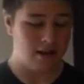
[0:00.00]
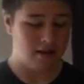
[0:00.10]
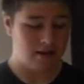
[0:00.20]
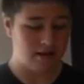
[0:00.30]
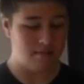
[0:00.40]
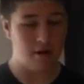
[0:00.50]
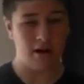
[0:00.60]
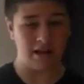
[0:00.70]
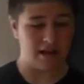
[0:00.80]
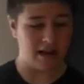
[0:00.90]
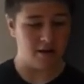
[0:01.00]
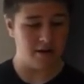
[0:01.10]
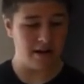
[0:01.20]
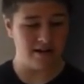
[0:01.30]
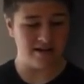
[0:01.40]
This is Molly the Cow
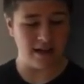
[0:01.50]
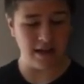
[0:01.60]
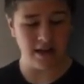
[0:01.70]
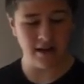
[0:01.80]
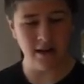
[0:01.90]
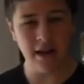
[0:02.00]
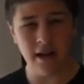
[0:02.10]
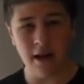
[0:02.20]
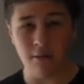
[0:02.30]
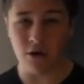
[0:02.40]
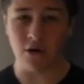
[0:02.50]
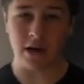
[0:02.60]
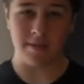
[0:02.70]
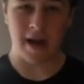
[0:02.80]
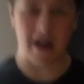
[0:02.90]
King Snake and we're
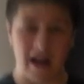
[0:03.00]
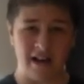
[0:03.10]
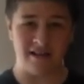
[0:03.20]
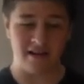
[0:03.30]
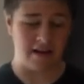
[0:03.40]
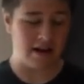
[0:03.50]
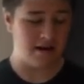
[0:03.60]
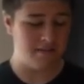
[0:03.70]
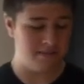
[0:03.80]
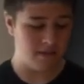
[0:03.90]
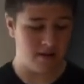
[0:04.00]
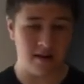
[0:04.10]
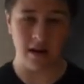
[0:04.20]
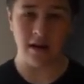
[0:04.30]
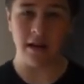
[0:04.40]
talking about housing now.
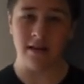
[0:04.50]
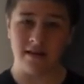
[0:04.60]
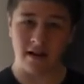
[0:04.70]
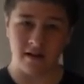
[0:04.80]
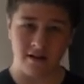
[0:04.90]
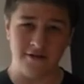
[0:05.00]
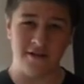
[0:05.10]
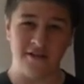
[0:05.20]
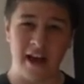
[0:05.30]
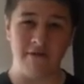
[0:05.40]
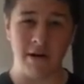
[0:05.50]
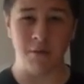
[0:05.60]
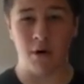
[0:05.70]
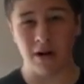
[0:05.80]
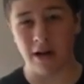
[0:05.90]
So the size of your vivarium,
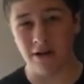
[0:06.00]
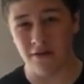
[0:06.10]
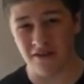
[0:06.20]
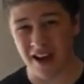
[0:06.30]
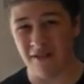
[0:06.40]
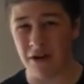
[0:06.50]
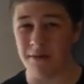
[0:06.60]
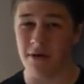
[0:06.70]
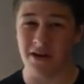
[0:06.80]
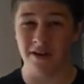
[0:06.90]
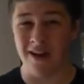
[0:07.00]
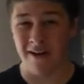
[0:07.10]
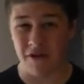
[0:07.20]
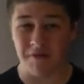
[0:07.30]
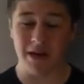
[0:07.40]
what kind of vivarium or
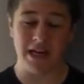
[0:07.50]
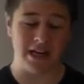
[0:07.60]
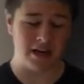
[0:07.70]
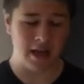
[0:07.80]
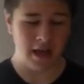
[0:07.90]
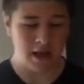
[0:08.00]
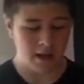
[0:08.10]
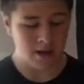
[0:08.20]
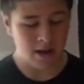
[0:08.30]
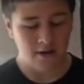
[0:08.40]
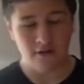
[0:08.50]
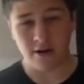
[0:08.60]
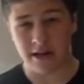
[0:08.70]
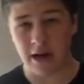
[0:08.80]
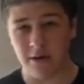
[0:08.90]
terrarium you need. For
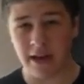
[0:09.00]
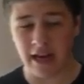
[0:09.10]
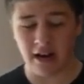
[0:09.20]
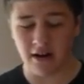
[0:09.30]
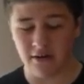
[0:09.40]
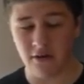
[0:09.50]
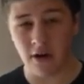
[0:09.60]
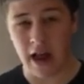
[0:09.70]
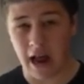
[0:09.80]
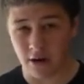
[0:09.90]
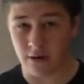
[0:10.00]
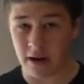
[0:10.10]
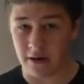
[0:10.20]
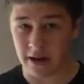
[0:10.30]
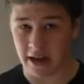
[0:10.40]
cow king, for adult
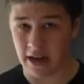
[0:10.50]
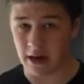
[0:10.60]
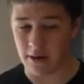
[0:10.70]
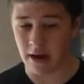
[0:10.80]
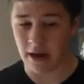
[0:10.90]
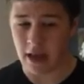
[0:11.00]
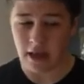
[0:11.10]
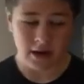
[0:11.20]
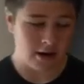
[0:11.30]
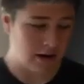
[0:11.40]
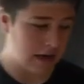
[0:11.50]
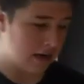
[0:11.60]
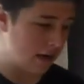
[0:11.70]
cow king anyway, you need